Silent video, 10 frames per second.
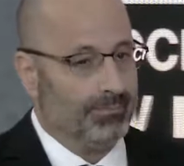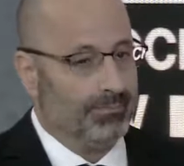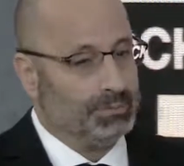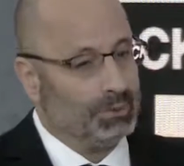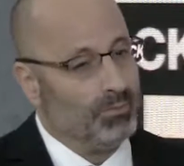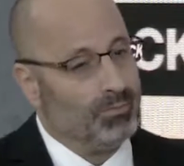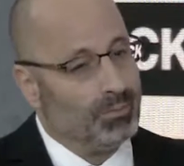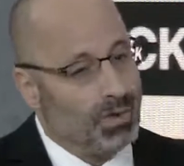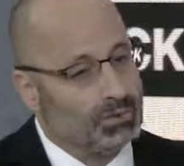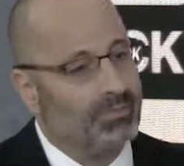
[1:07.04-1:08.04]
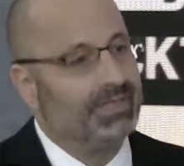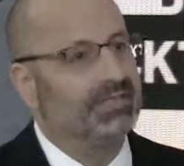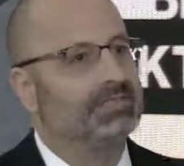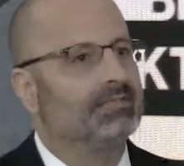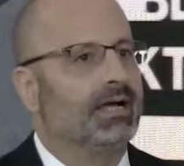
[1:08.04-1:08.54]
So most of it
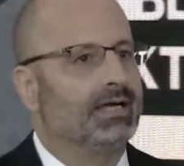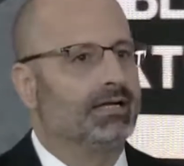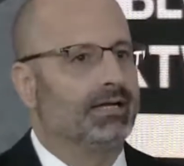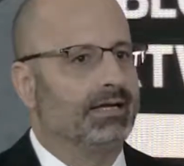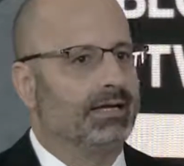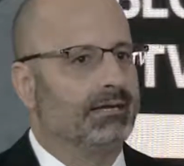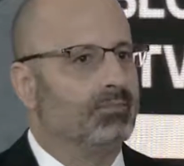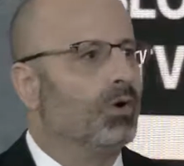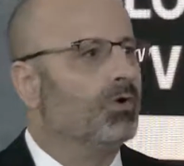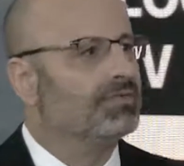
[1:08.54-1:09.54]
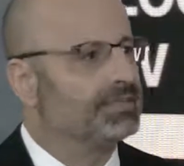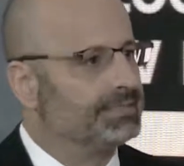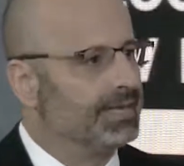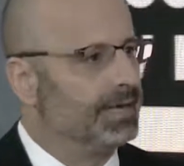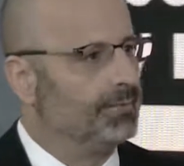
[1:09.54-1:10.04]
is like more of the
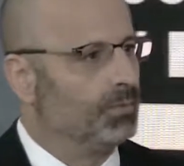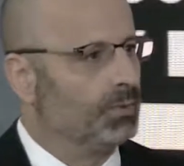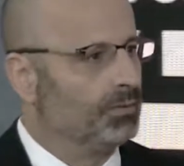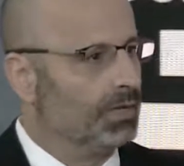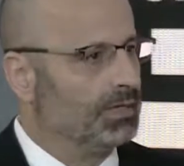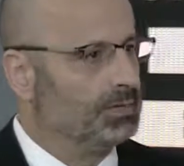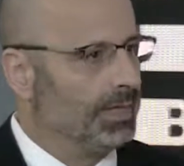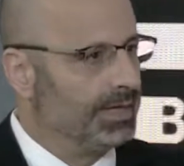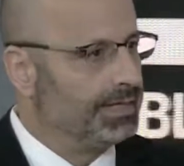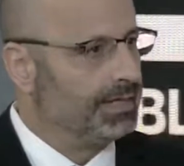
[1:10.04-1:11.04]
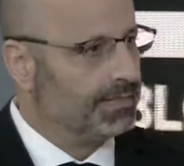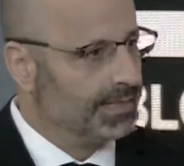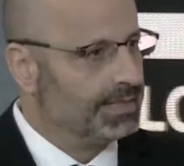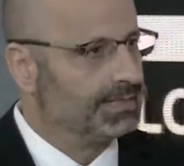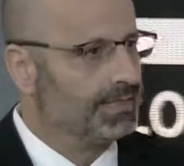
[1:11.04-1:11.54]
same. We were explaining
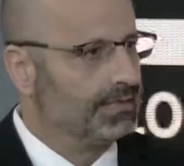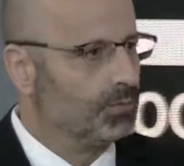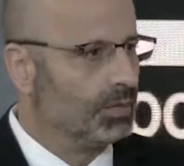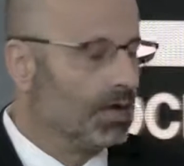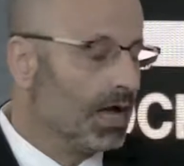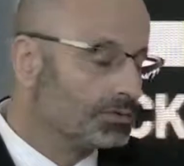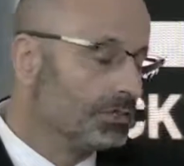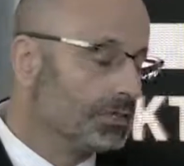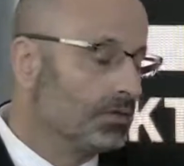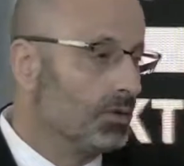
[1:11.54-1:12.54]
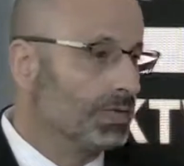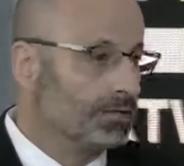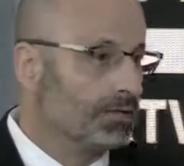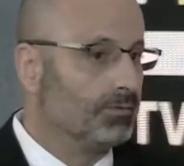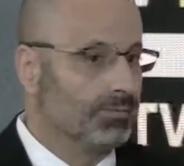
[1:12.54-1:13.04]
things that were actually quite
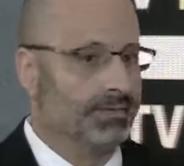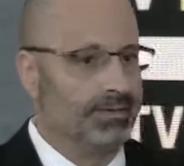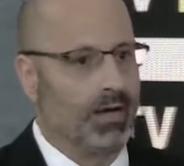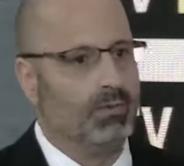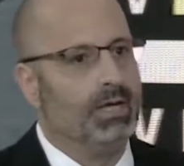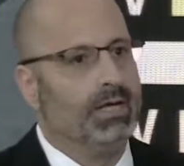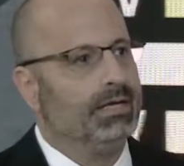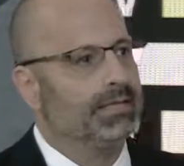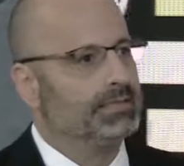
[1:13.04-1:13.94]
clear, but now it's